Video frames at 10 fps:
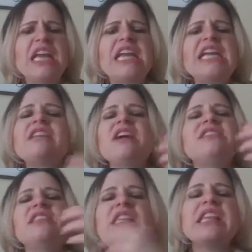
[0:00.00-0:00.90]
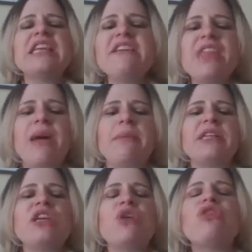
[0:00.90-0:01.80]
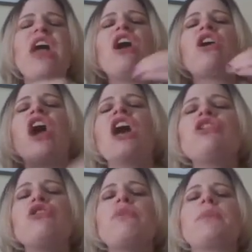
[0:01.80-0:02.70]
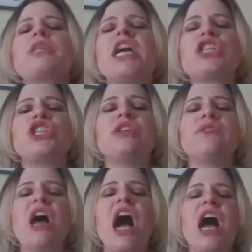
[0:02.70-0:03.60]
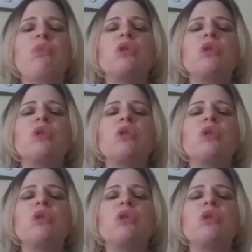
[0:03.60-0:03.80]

He doesn't leave them until they are under the protection of God,